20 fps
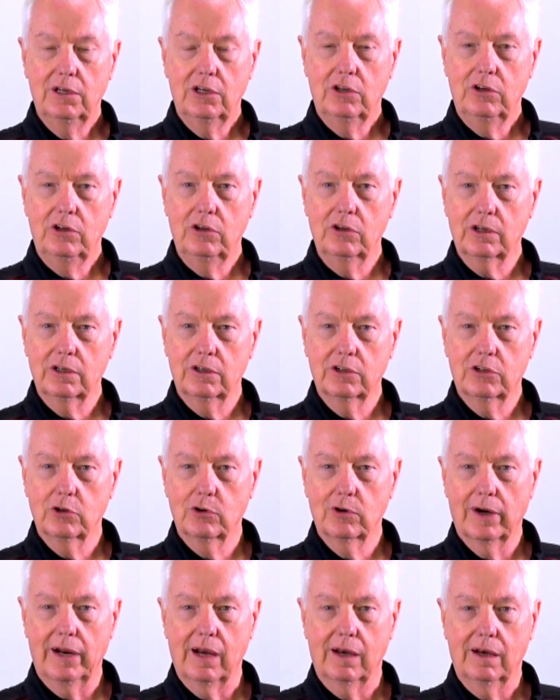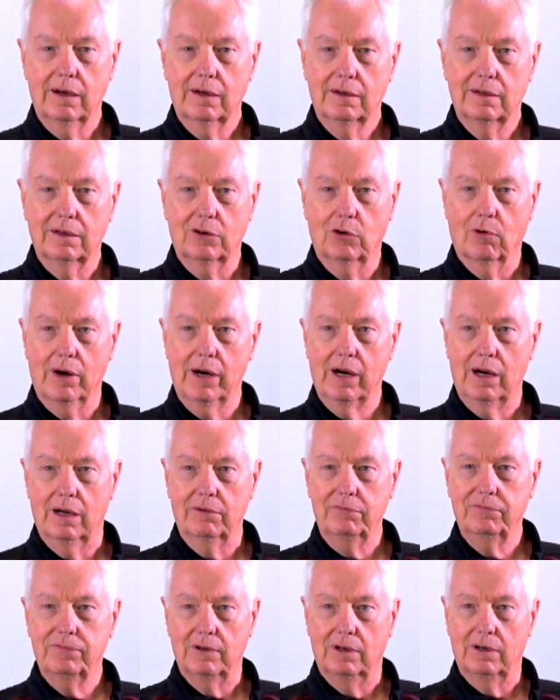you can do a
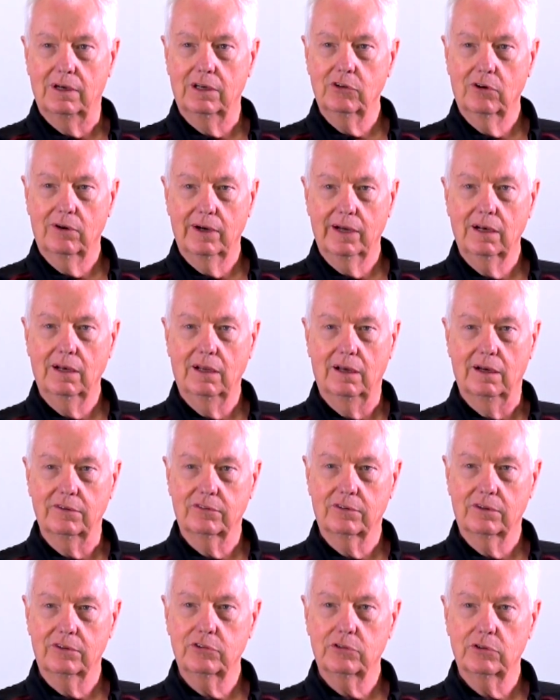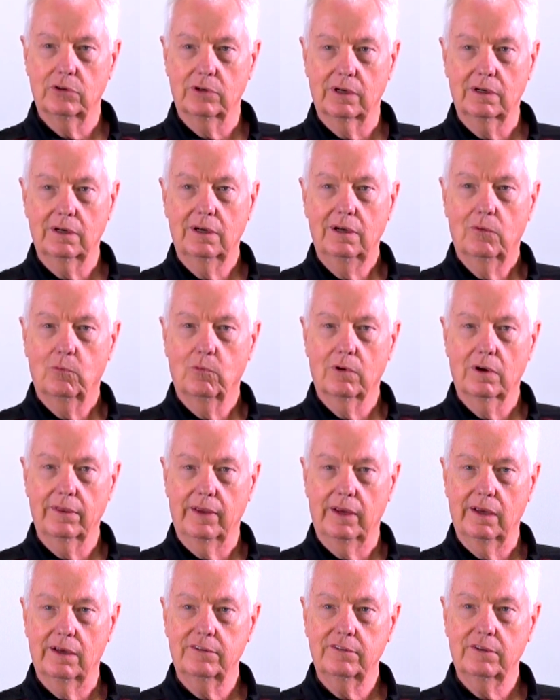graph on your analyzer showing where the
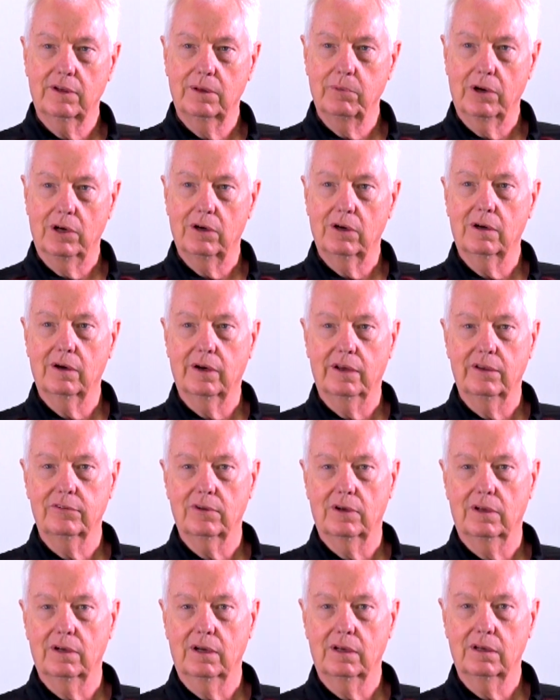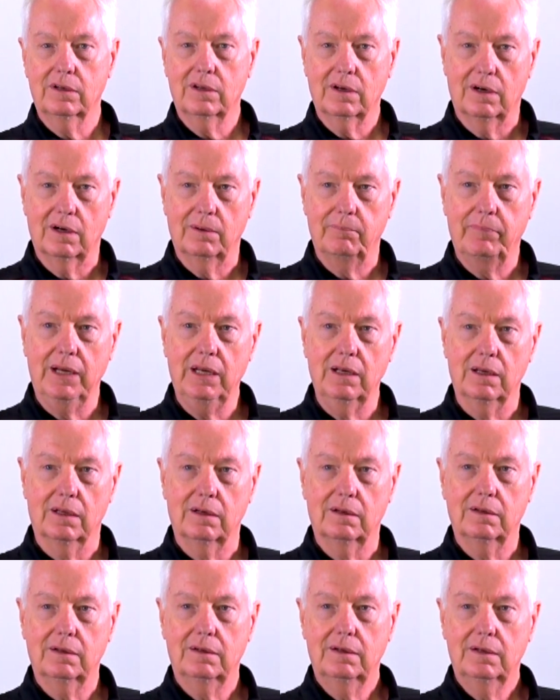SWR is on the entire
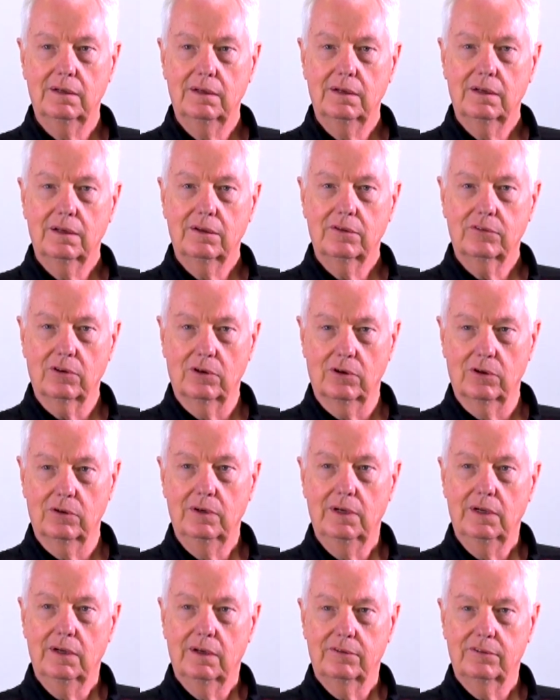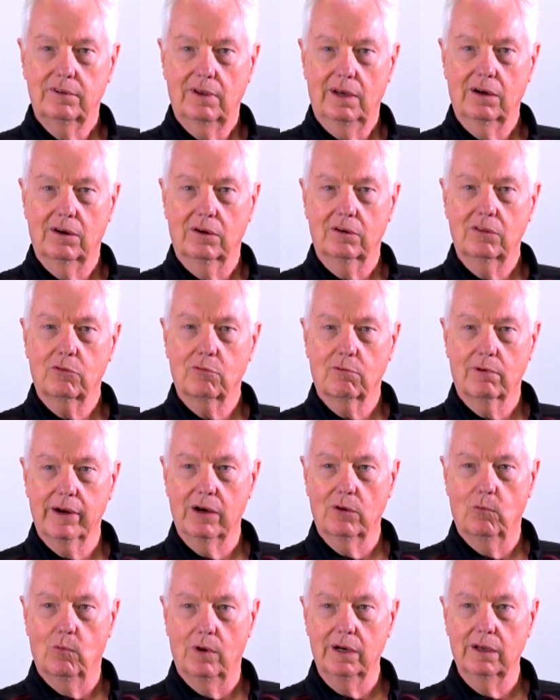band. So say are three
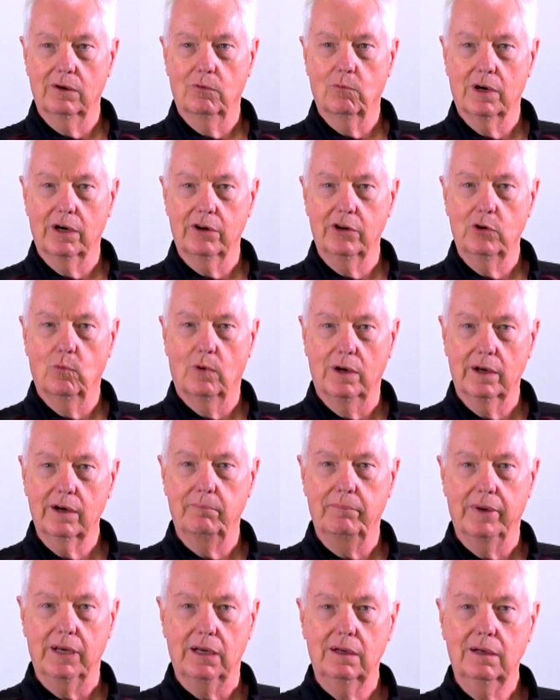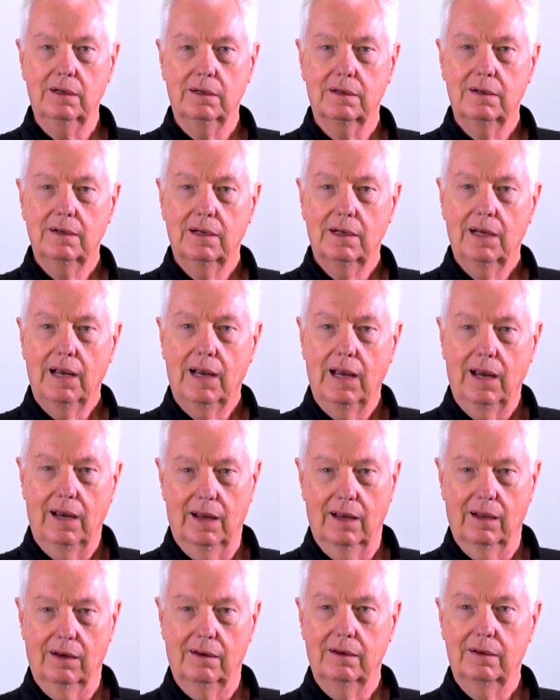to one where you want to be,
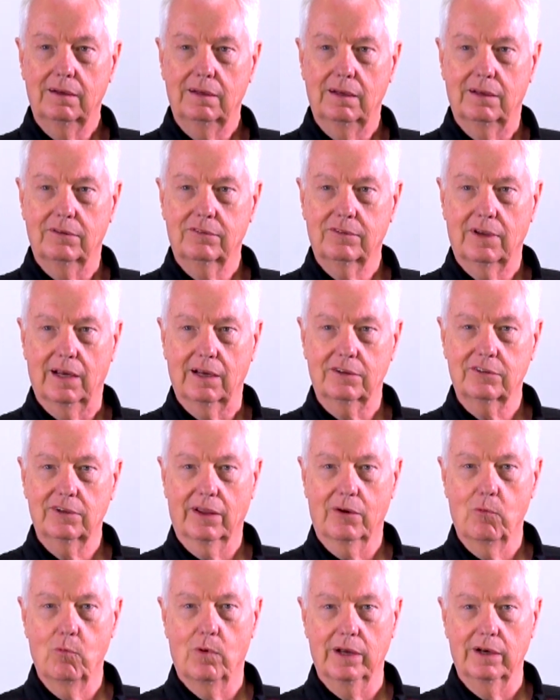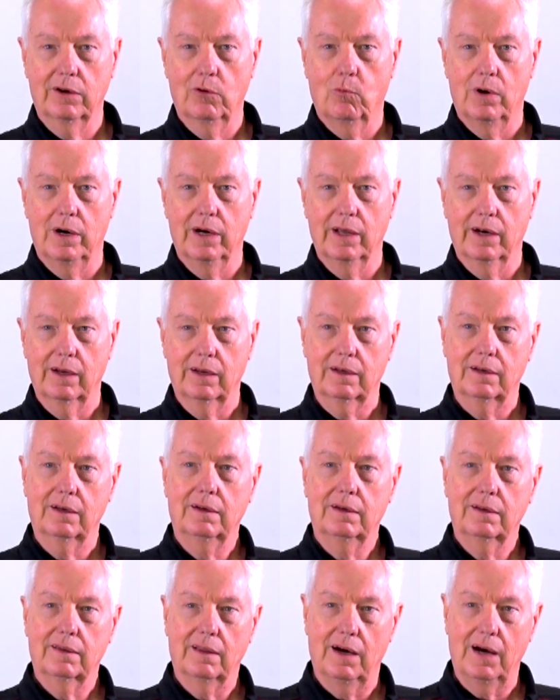and it's actually one to one at
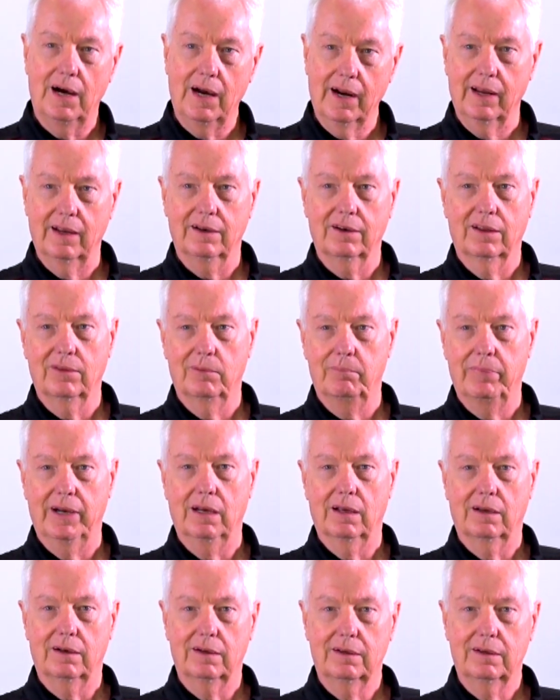the high end of the band.